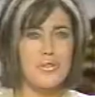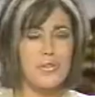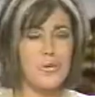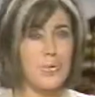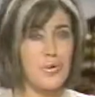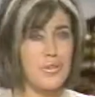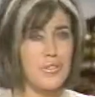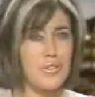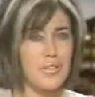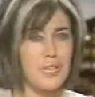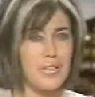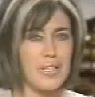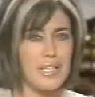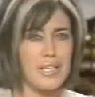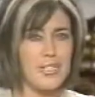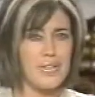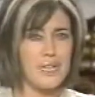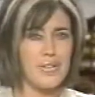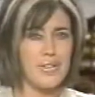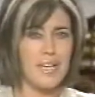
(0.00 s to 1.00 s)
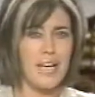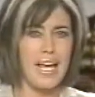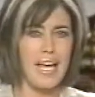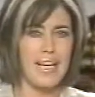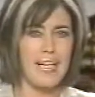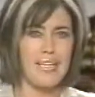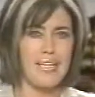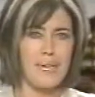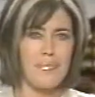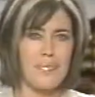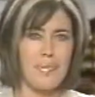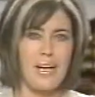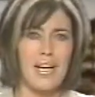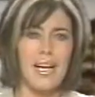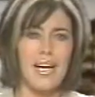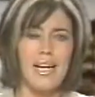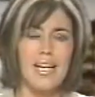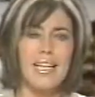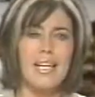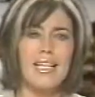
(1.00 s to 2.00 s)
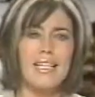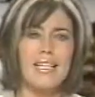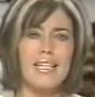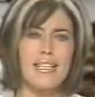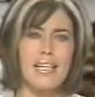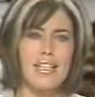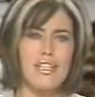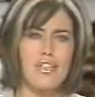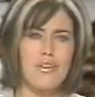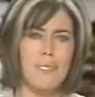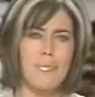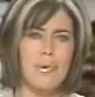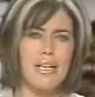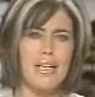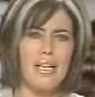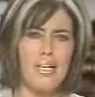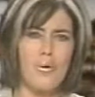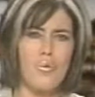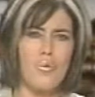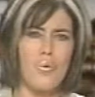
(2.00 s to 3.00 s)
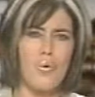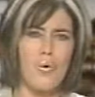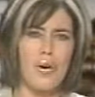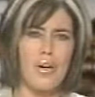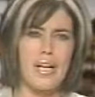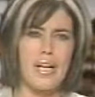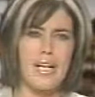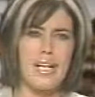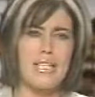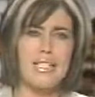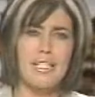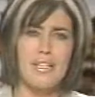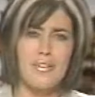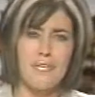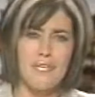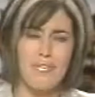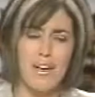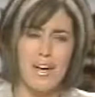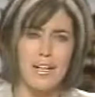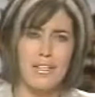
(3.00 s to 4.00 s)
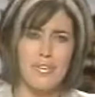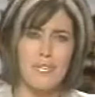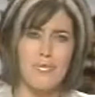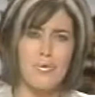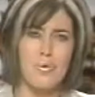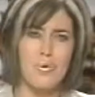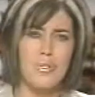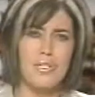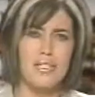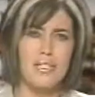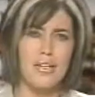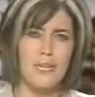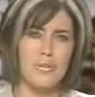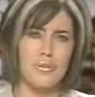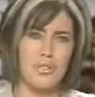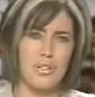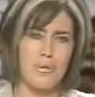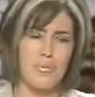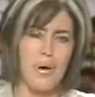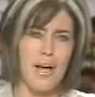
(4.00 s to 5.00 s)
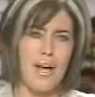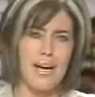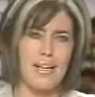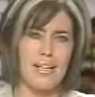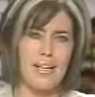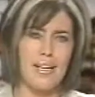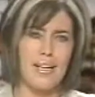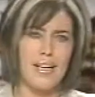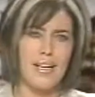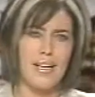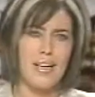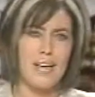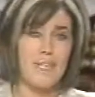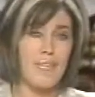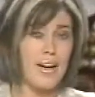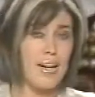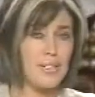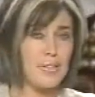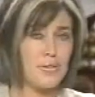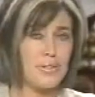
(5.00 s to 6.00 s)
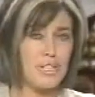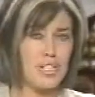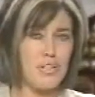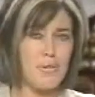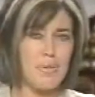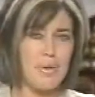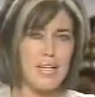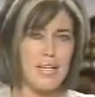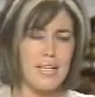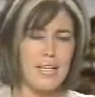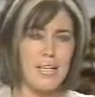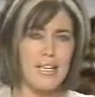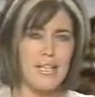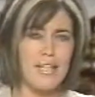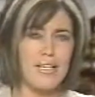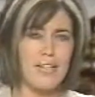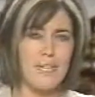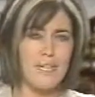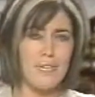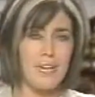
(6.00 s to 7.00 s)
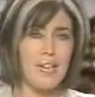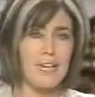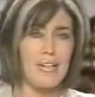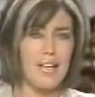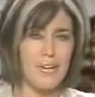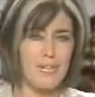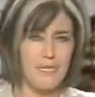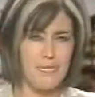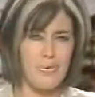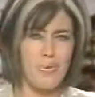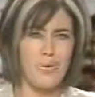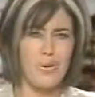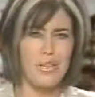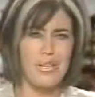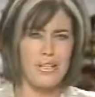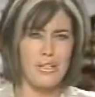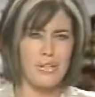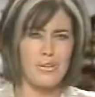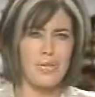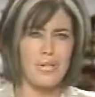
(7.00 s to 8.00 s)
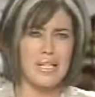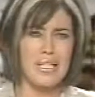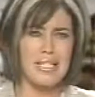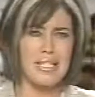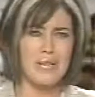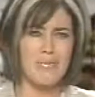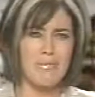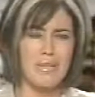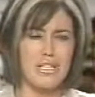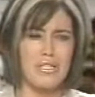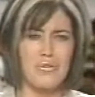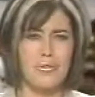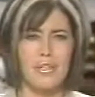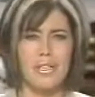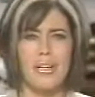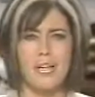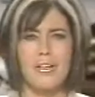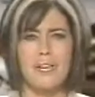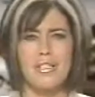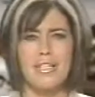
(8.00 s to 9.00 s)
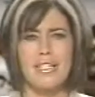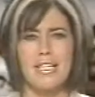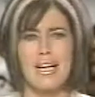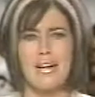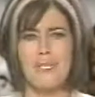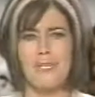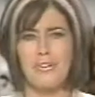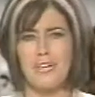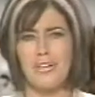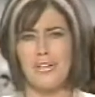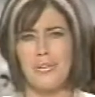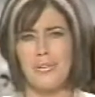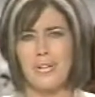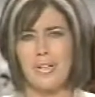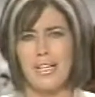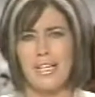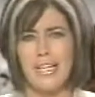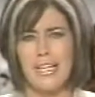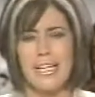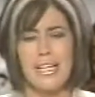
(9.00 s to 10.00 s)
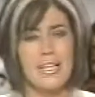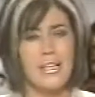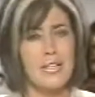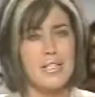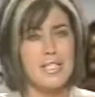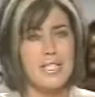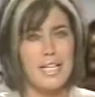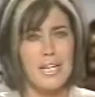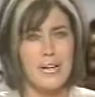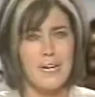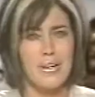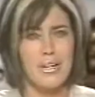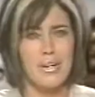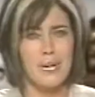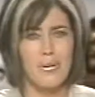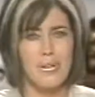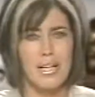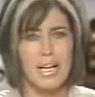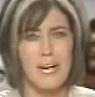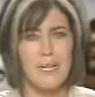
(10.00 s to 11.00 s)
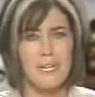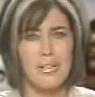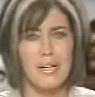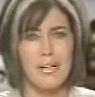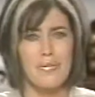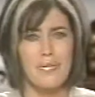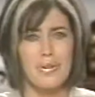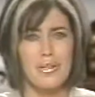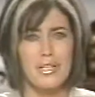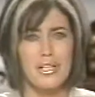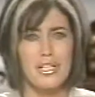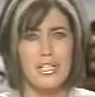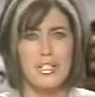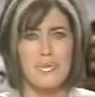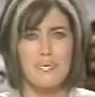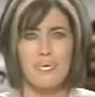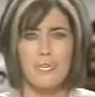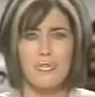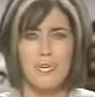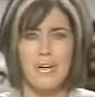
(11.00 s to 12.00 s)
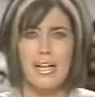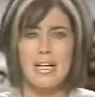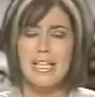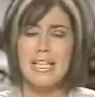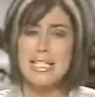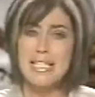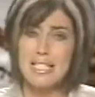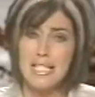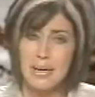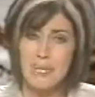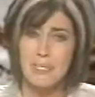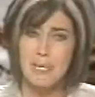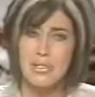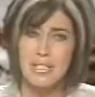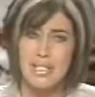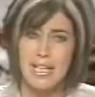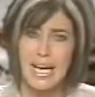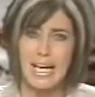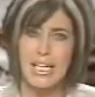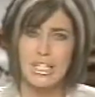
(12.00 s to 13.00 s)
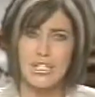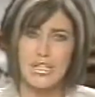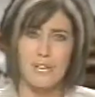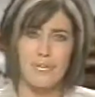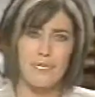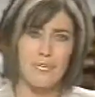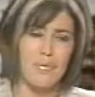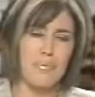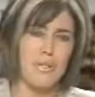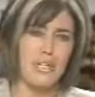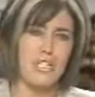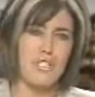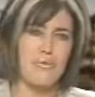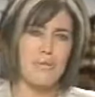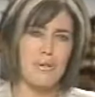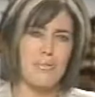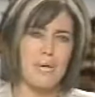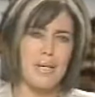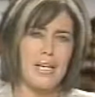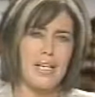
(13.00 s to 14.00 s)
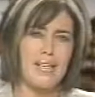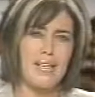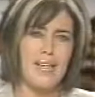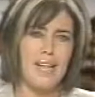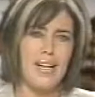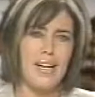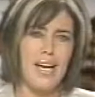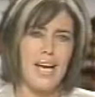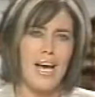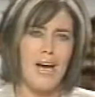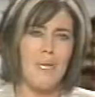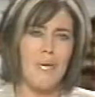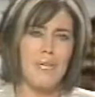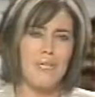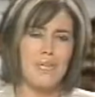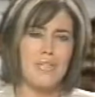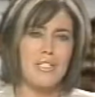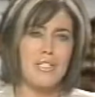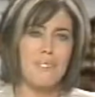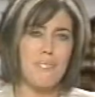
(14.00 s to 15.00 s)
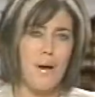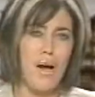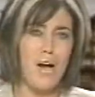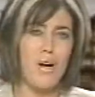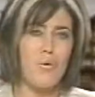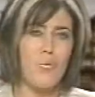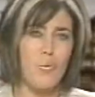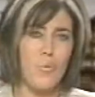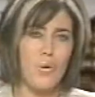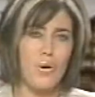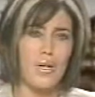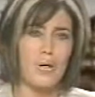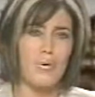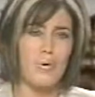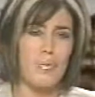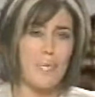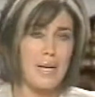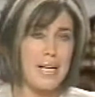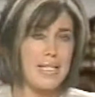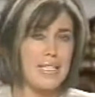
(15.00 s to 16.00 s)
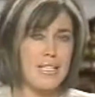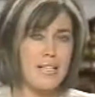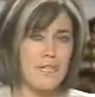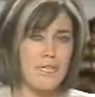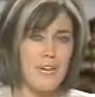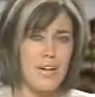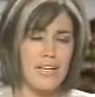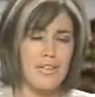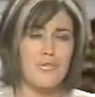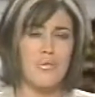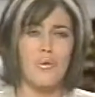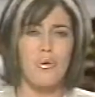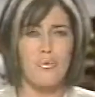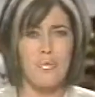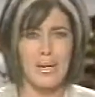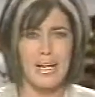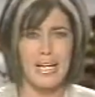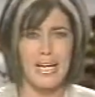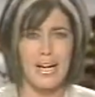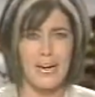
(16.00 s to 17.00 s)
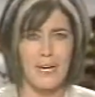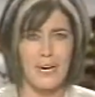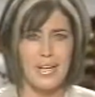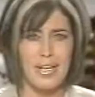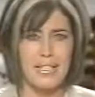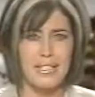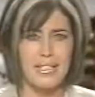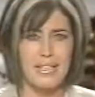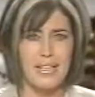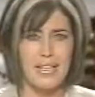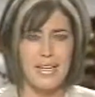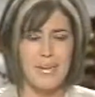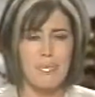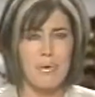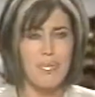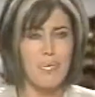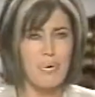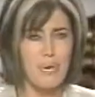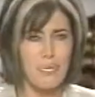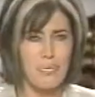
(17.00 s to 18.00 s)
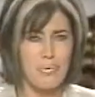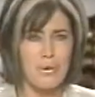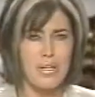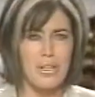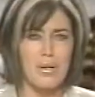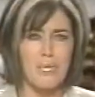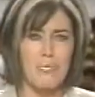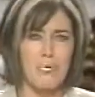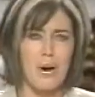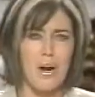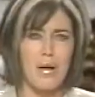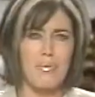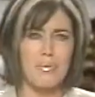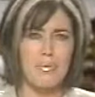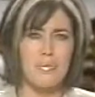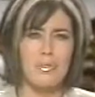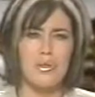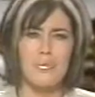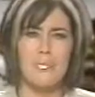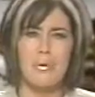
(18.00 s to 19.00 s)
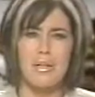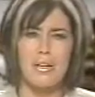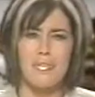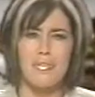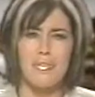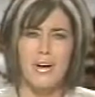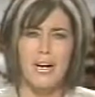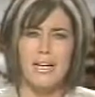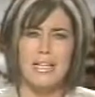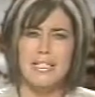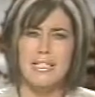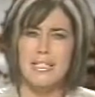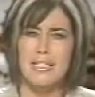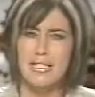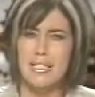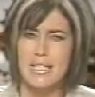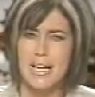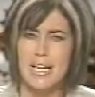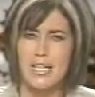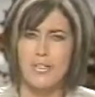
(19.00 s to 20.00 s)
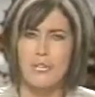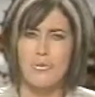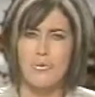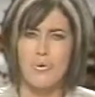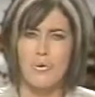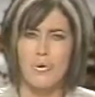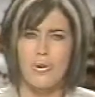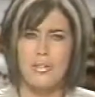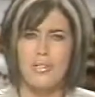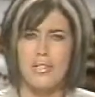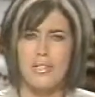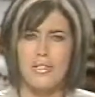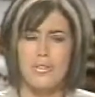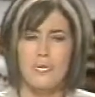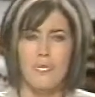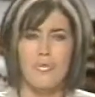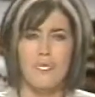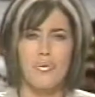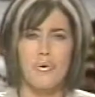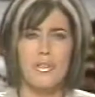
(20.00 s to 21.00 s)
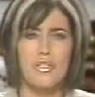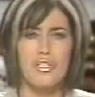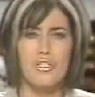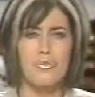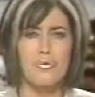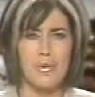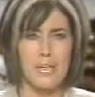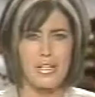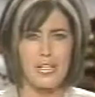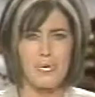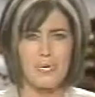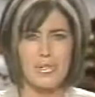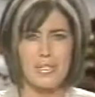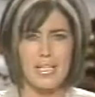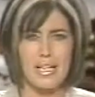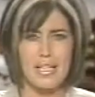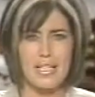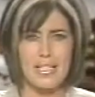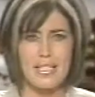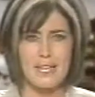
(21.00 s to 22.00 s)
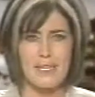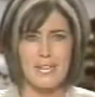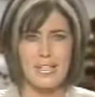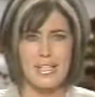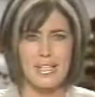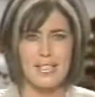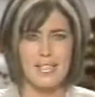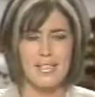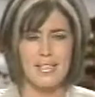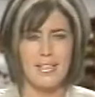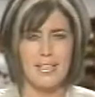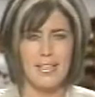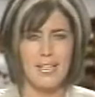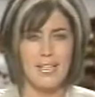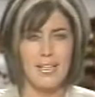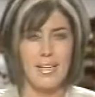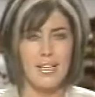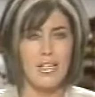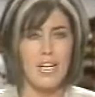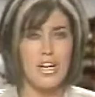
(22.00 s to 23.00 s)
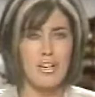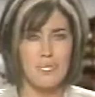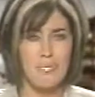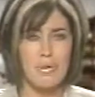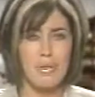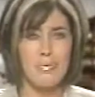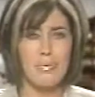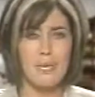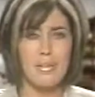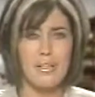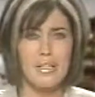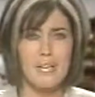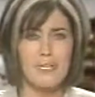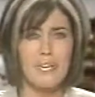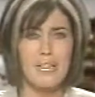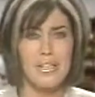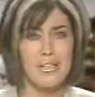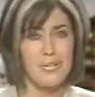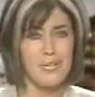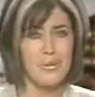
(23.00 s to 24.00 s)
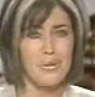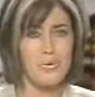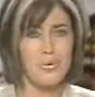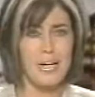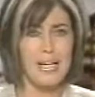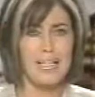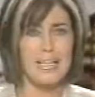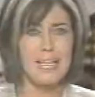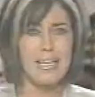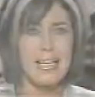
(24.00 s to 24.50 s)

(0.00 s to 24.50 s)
Scorcher in eastern Canada. A high heat and humidity warning is in effect for southern Quebec. Factor in the humidity, and it felt like 40 degrees in Montreal this afternoon. In Ontario, cloud cover is providing some protection from the extreme heat. However, a smog warning remains in effect for many areas. People with breathing problems are being advised to stay indoors and to avoid strenuous activities. A lot of people living near the Great